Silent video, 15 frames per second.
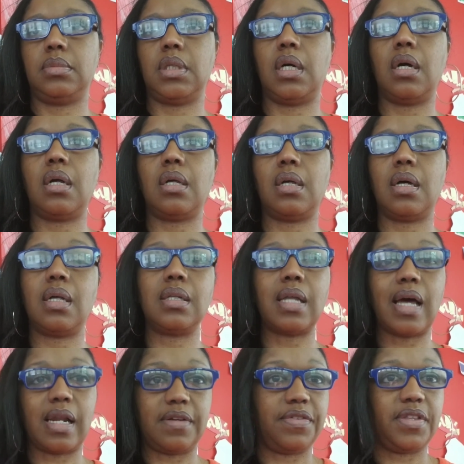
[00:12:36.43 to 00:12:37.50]
a
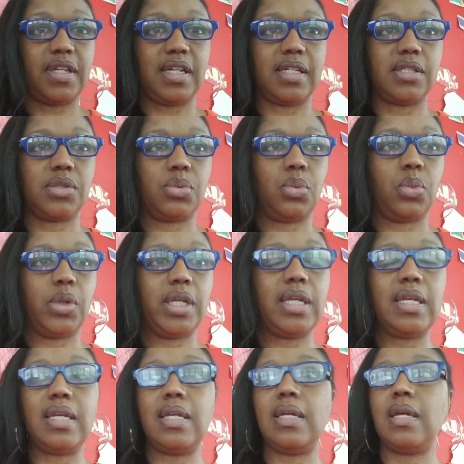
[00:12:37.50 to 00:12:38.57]
lot of things.
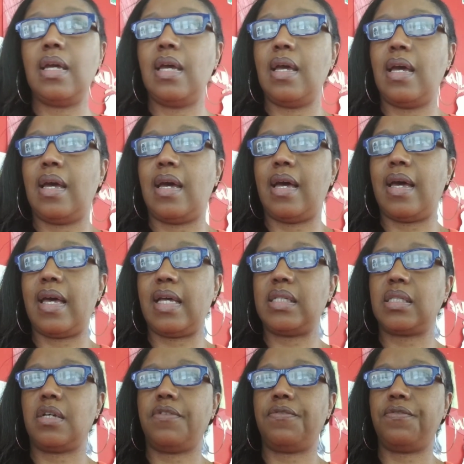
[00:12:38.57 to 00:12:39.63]
We, as
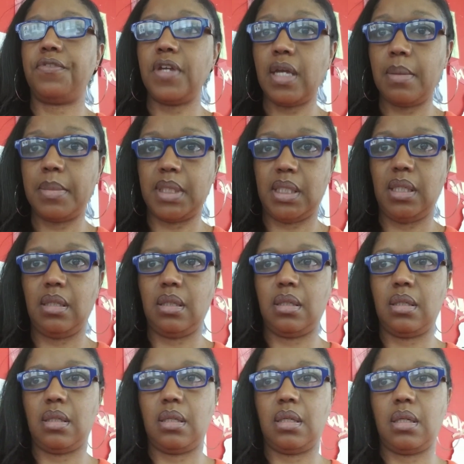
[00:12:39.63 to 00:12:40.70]
a family,
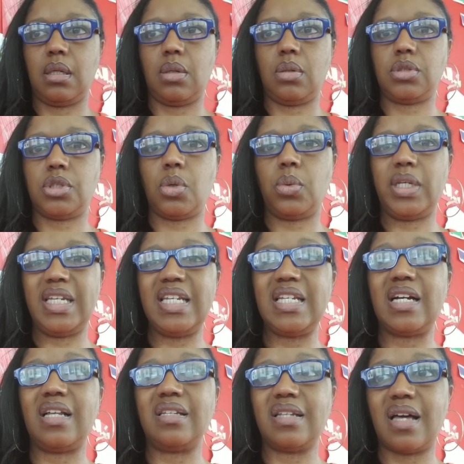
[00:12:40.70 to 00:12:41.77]
don't eat
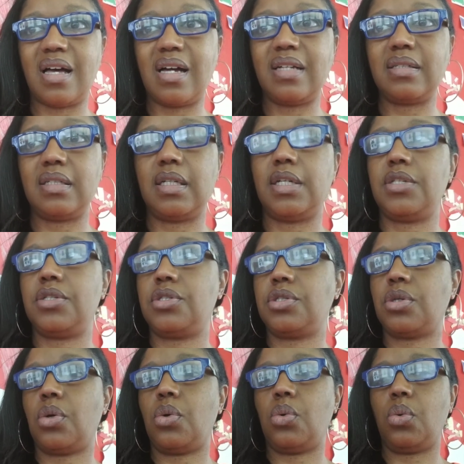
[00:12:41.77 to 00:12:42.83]
a lot, and
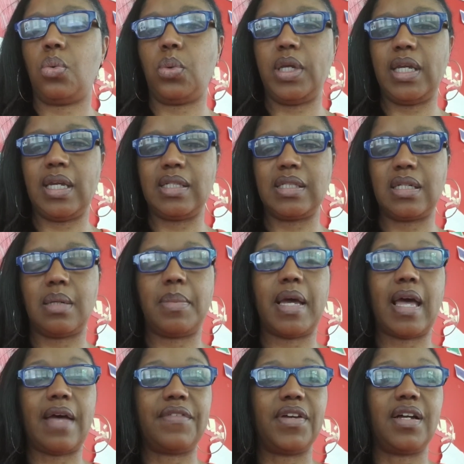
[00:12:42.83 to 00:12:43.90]
so we ended up
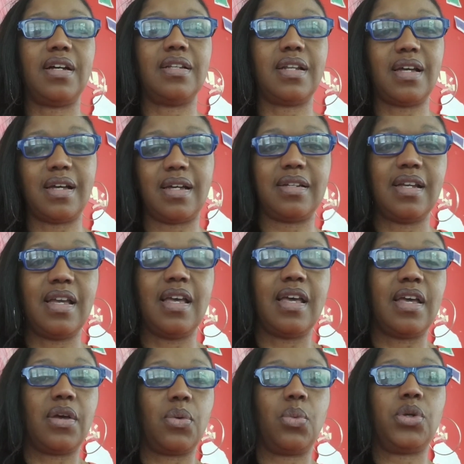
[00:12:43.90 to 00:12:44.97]
having a lot,
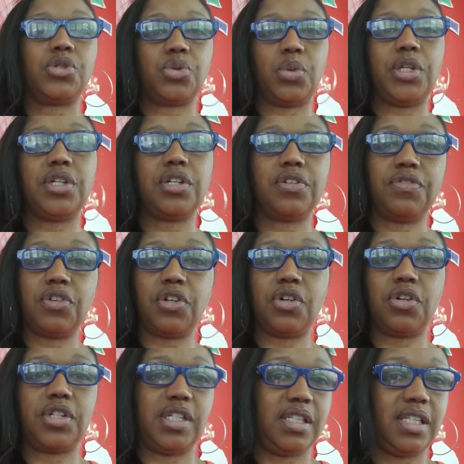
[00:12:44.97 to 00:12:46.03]
which we could have
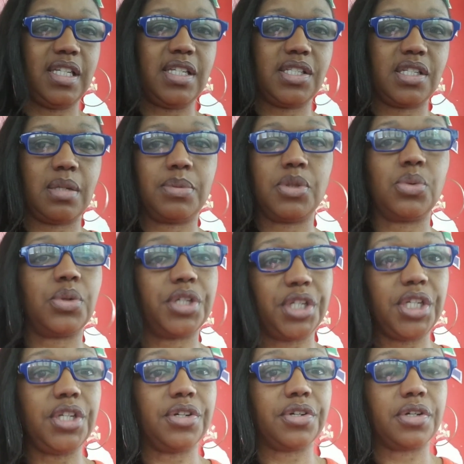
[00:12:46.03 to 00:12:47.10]
gone at least up to a
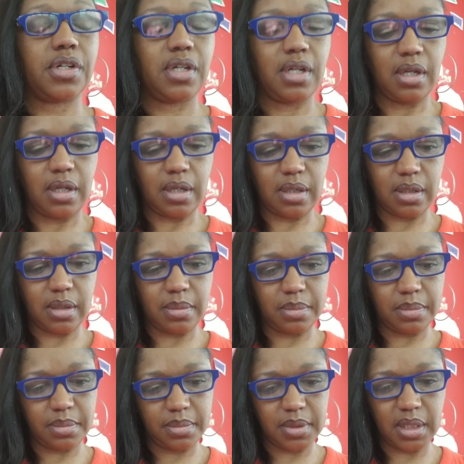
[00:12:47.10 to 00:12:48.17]
year
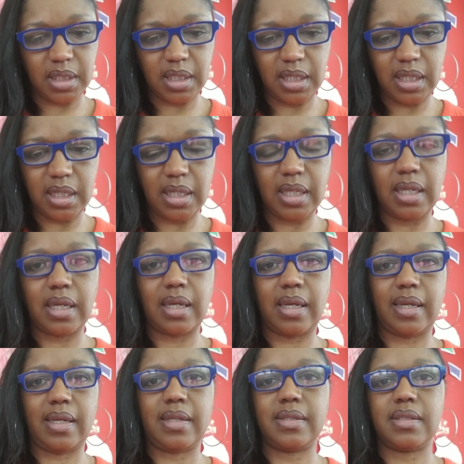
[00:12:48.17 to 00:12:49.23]
in eating.
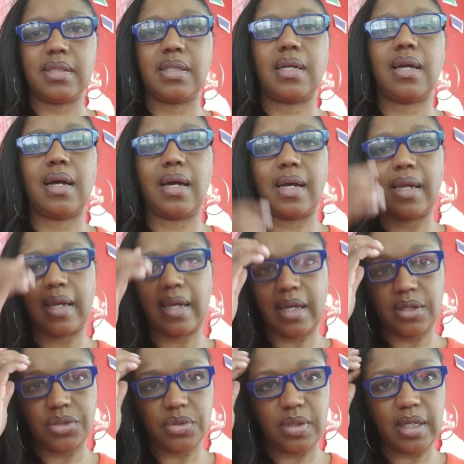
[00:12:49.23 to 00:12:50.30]
And I
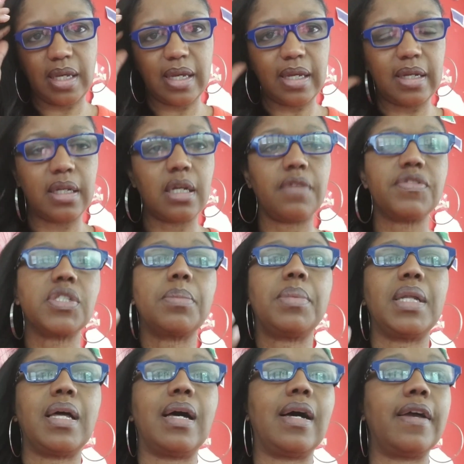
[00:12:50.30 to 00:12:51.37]
actually had enough
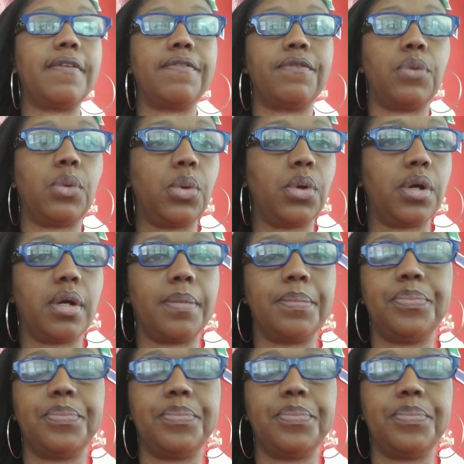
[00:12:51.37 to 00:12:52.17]
supply for